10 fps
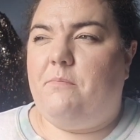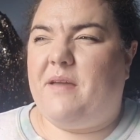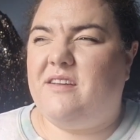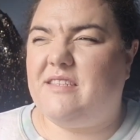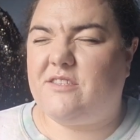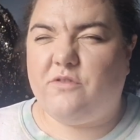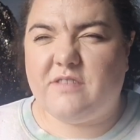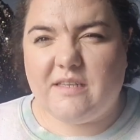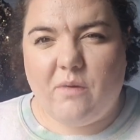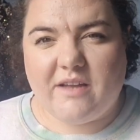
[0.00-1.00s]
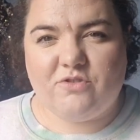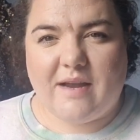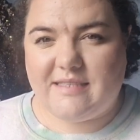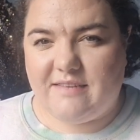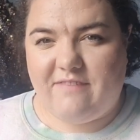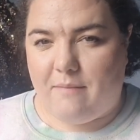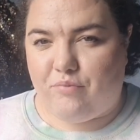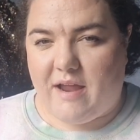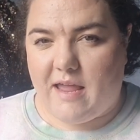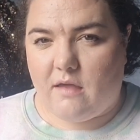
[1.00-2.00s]
because it's obviously quite a dressy
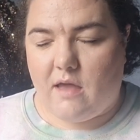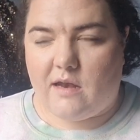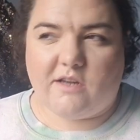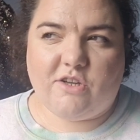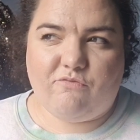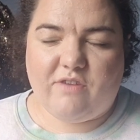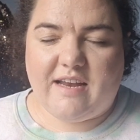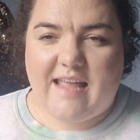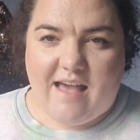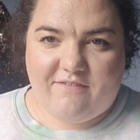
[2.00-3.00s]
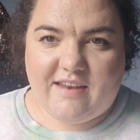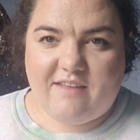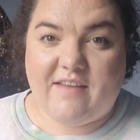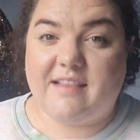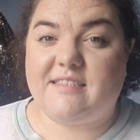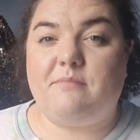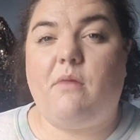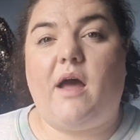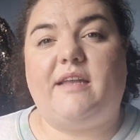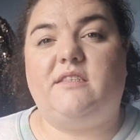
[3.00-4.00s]
fabric and I don't really have any events in
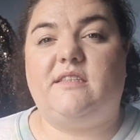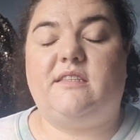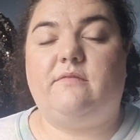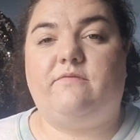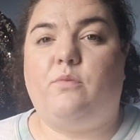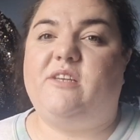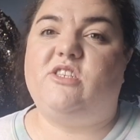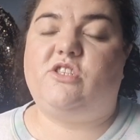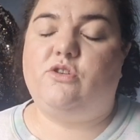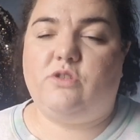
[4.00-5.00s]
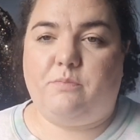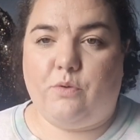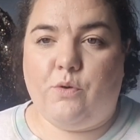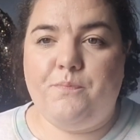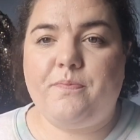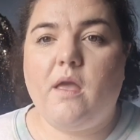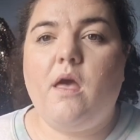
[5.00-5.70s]
mind for which it's suitable.